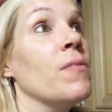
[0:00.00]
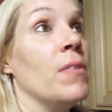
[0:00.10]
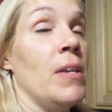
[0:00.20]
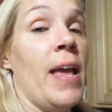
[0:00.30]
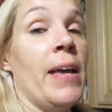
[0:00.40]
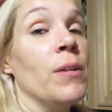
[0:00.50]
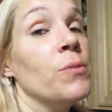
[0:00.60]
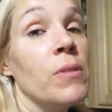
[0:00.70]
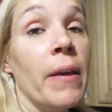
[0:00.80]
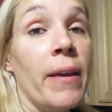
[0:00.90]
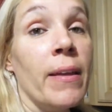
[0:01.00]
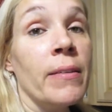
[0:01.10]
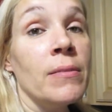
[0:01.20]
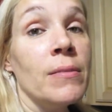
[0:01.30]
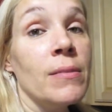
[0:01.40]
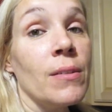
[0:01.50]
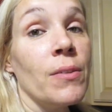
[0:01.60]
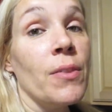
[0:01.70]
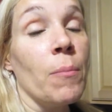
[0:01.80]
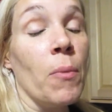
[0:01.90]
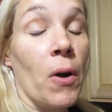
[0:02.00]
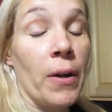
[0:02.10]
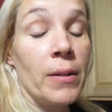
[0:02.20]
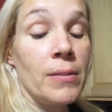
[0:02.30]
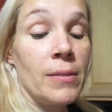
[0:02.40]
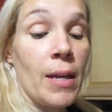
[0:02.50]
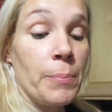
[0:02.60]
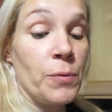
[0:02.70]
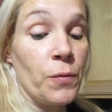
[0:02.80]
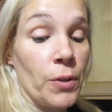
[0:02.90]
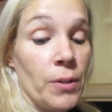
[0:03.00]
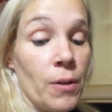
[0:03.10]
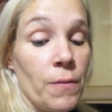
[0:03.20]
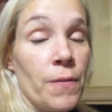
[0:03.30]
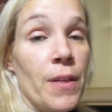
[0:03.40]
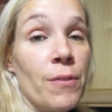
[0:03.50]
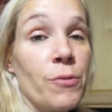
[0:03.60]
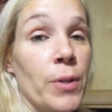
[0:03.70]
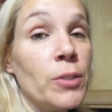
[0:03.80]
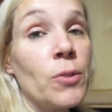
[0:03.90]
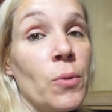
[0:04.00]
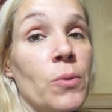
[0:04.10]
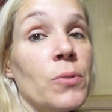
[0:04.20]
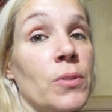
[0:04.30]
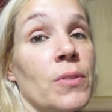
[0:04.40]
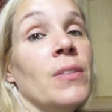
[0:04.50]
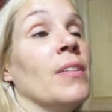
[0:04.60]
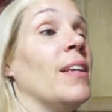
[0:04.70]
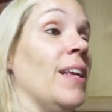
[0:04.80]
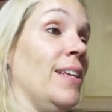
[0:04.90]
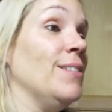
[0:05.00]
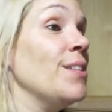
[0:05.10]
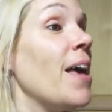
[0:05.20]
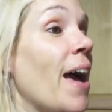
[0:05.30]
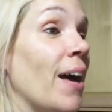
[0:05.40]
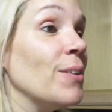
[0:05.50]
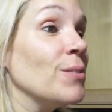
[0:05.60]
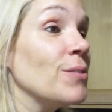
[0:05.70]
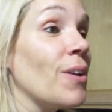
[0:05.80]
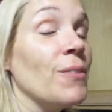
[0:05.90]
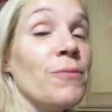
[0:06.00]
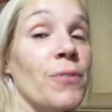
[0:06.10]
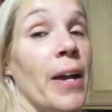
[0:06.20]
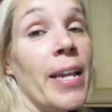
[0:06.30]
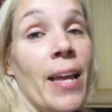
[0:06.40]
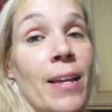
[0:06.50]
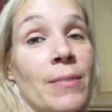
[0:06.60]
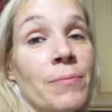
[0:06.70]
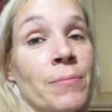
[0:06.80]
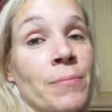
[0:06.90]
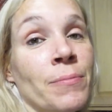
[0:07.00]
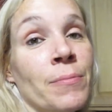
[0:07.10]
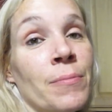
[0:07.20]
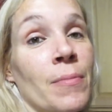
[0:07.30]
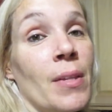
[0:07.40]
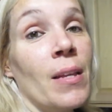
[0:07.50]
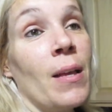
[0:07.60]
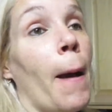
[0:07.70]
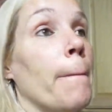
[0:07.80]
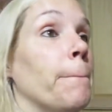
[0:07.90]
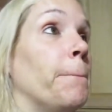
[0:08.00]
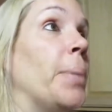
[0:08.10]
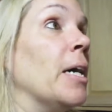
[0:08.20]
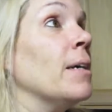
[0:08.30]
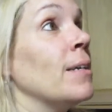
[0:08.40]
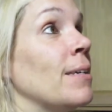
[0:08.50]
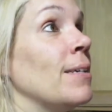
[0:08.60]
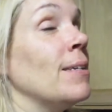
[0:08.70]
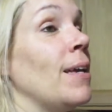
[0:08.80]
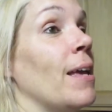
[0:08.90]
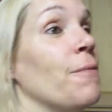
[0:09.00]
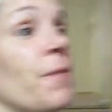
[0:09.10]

The nanosecond that Mark steps foot over that threshold into the house on Friday, bung! it